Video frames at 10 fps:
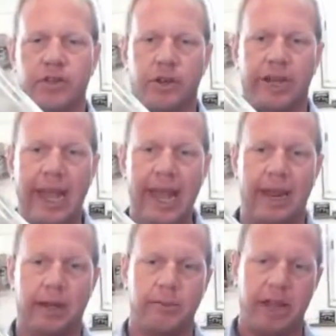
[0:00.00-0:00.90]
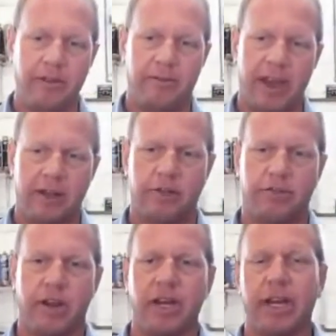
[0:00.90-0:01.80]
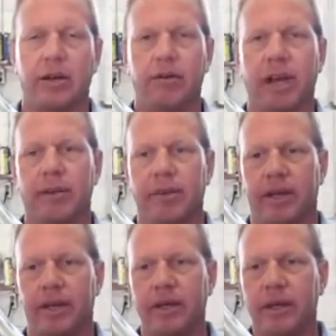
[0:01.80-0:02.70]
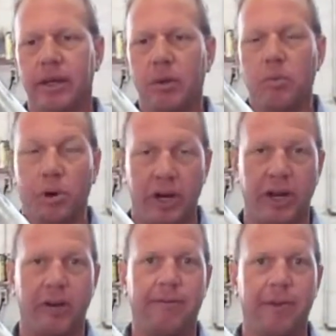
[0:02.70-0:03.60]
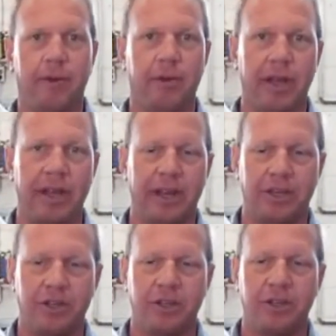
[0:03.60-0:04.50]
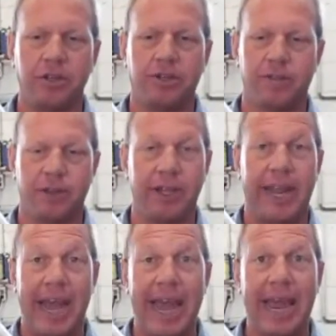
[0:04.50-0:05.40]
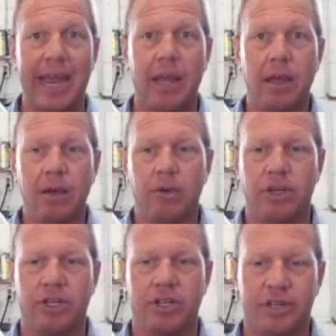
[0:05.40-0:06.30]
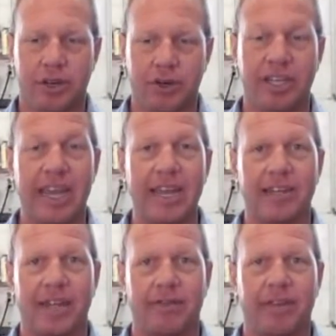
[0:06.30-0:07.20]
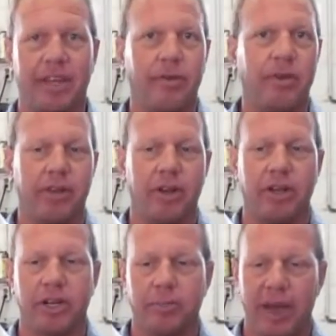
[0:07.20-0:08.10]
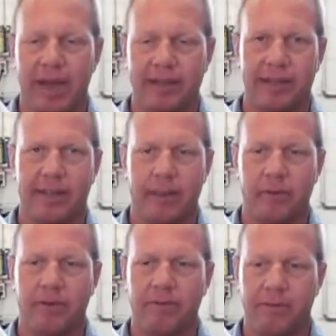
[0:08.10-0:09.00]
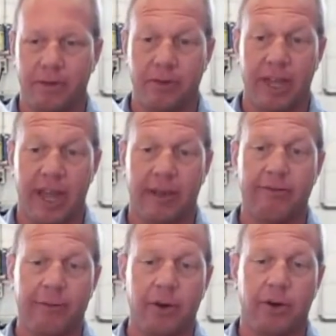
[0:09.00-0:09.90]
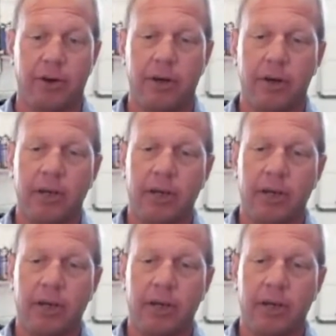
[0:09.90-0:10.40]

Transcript: So again, the manufacturers right now are recommending put enough fuel in that you can use for the day, which goes against everything we've learned in the past of keeping the fuel tank full.